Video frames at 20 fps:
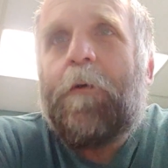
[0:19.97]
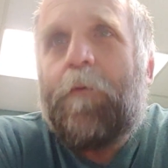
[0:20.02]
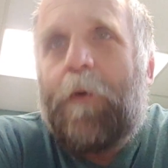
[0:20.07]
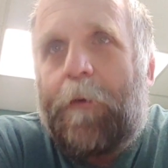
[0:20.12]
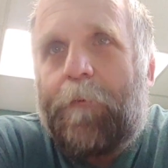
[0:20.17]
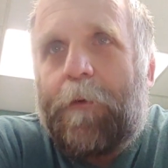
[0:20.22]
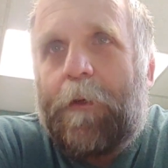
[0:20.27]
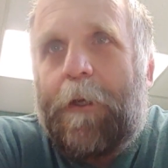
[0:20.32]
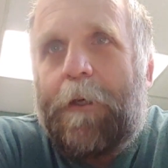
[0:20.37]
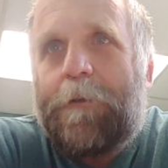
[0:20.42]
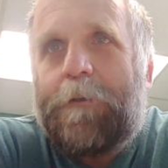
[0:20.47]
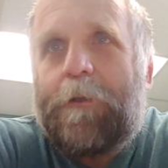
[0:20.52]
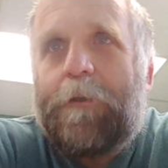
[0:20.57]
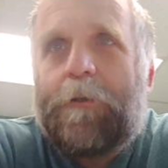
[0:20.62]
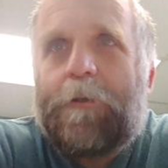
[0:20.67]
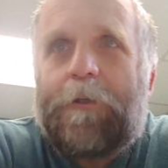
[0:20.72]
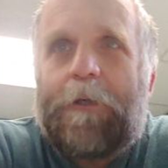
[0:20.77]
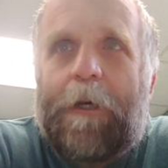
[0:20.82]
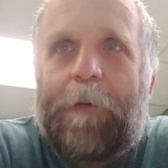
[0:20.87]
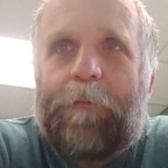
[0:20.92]
Revelation
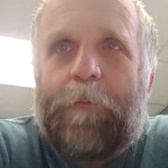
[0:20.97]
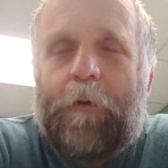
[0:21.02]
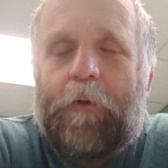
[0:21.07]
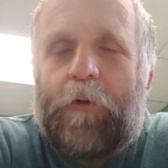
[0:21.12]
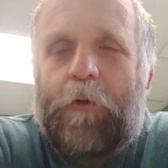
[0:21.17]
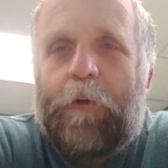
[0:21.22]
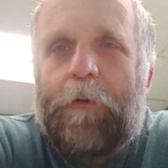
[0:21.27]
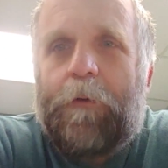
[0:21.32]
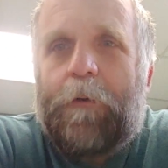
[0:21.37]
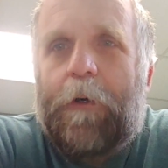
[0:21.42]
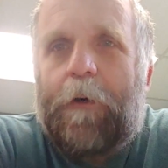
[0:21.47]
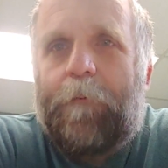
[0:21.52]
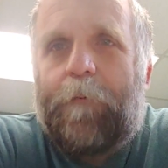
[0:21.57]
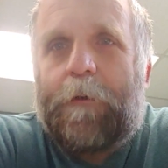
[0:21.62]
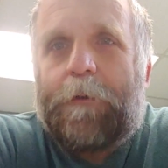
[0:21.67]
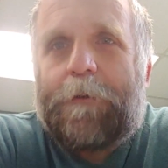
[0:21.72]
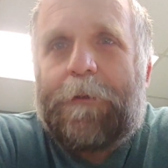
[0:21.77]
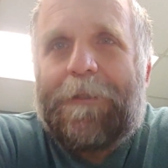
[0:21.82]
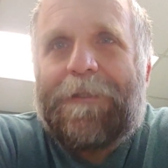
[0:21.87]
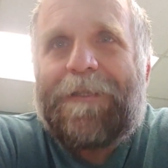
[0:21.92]
chapter 2,
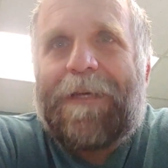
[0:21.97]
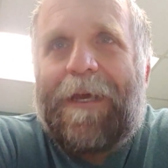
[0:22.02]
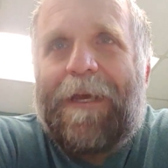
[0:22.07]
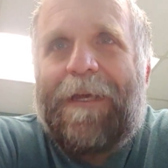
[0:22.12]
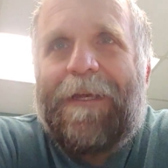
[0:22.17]
verses